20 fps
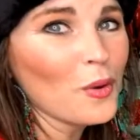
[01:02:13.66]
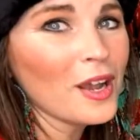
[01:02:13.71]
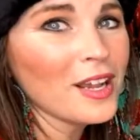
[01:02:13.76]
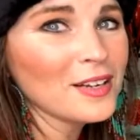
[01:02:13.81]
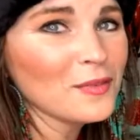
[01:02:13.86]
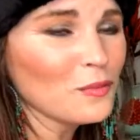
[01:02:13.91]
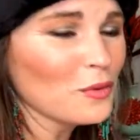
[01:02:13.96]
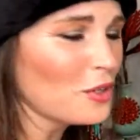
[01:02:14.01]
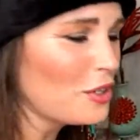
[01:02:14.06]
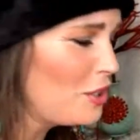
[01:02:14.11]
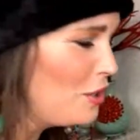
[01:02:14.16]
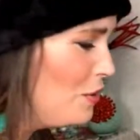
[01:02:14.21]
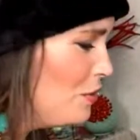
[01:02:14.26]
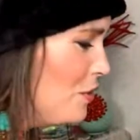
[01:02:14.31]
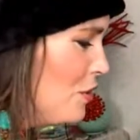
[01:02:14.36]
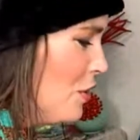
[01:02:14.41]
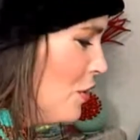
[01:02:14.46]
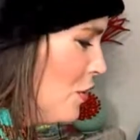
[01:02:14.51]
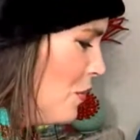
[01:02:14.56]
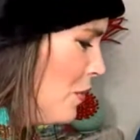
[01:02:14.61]
what were you
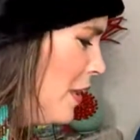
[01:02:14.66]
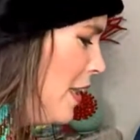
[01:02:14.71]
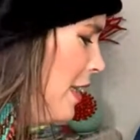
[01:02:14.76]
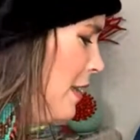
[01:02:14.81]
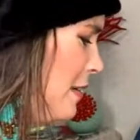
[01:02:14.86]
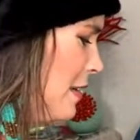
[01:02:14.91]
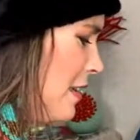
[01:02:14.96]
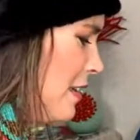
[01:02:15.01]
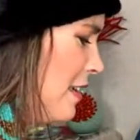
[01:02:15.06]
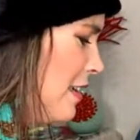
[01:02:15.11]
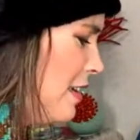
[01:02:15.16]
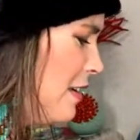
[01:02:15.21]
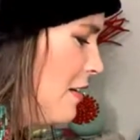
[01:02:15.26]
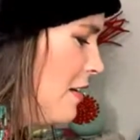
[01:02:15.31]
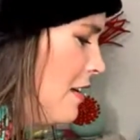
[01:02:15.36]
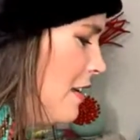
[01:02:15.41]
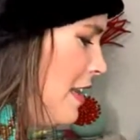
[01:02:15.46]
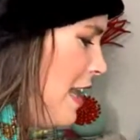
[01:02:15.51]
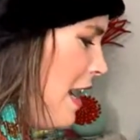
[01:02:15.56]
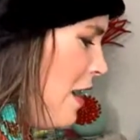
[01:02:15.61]
doing
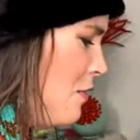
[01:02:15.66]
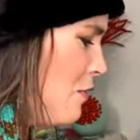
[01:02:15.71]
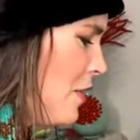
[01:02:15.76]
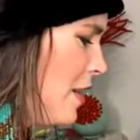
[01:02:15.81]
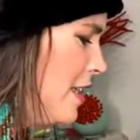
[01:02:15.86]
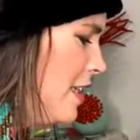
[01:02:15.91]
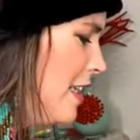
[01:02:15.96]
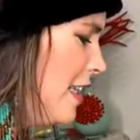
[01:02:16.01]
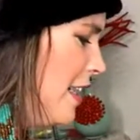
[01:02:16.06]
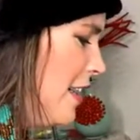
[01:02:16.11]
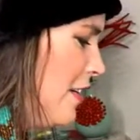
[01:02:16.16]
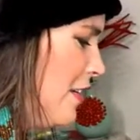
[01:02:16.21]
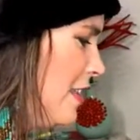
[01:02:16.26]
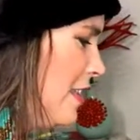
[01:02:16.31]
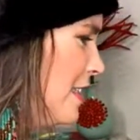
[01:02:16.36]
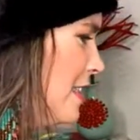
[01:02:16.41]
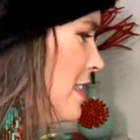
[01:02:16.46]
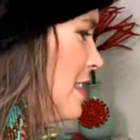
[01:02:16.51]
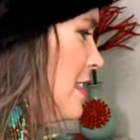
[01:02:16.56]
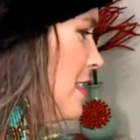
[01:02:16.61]
out running
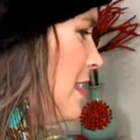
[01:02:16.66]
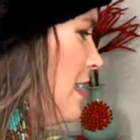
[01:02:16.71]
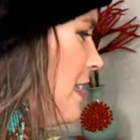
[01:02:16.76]
errands?